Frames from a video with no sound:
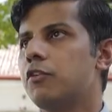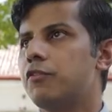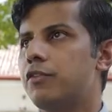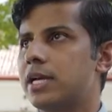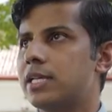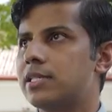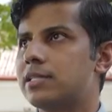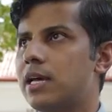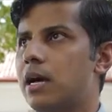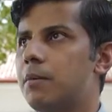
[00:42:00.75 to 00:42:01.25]

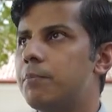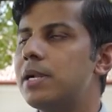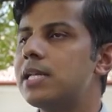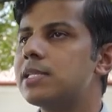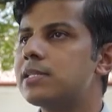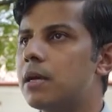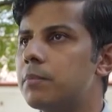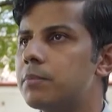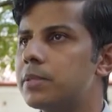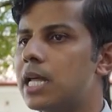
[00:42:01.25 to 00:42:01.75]
for
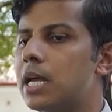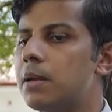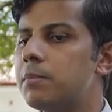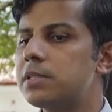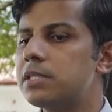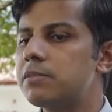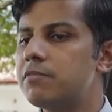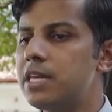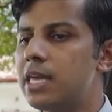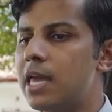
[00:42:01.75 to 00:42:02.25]
example,
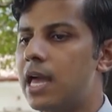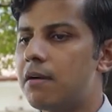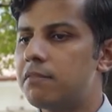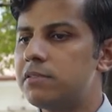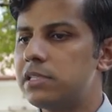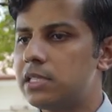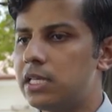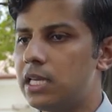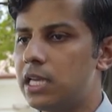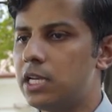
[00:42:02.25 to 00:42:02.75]
sometimes we
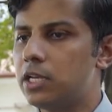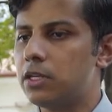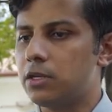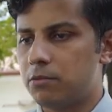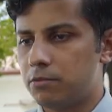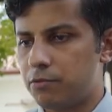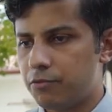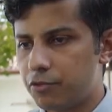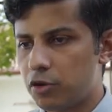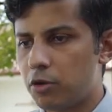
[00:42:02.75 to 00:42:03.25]
have
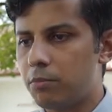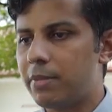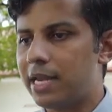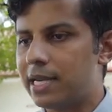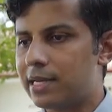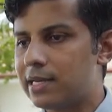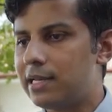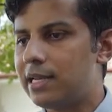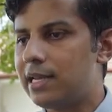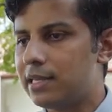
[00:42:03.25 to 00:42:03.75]
seen from
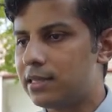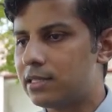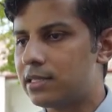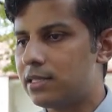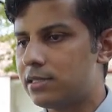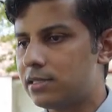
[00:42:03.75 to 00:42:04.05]
mental health